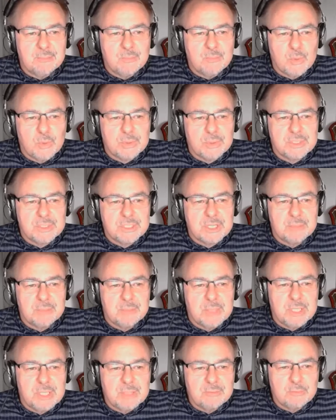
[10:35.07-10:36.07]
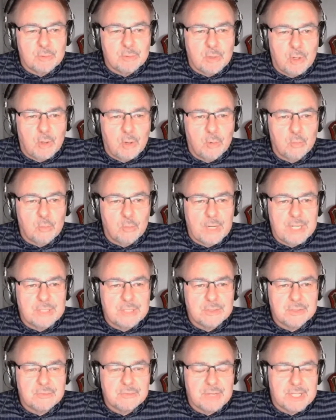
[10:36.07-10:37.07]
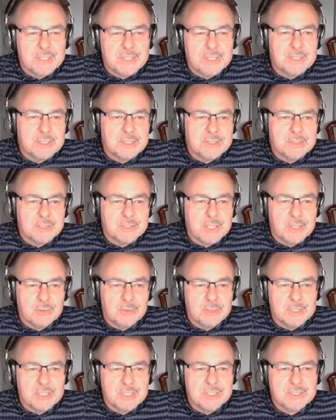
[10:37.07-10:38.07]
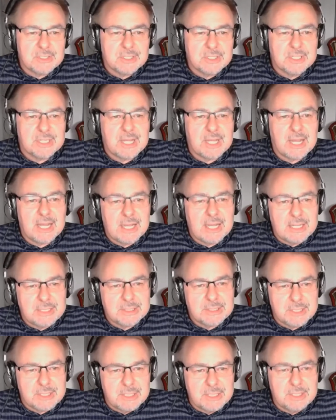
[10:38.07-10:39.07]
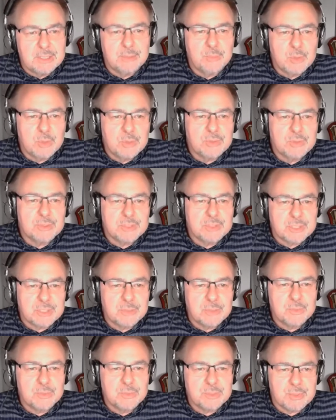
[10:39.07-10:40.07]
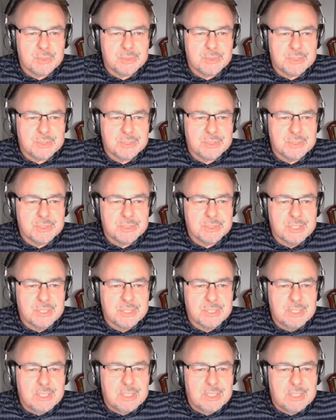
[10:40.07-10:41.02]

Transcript: What does that mean for a whole range of other charities that aren't in emergency responses